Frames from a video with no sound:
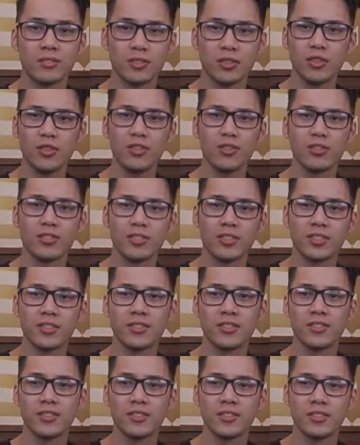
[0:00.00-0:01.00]
Dude,
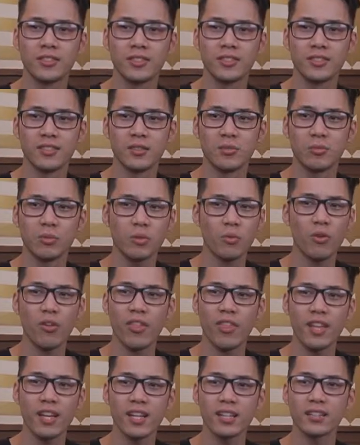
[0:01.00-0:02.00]
what was
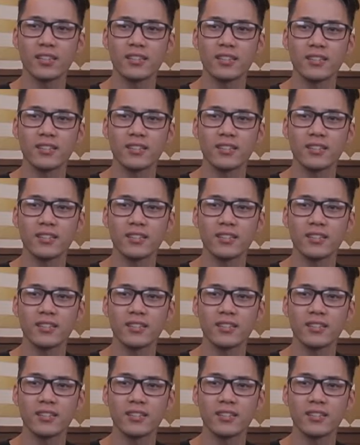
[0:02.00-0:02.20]
that?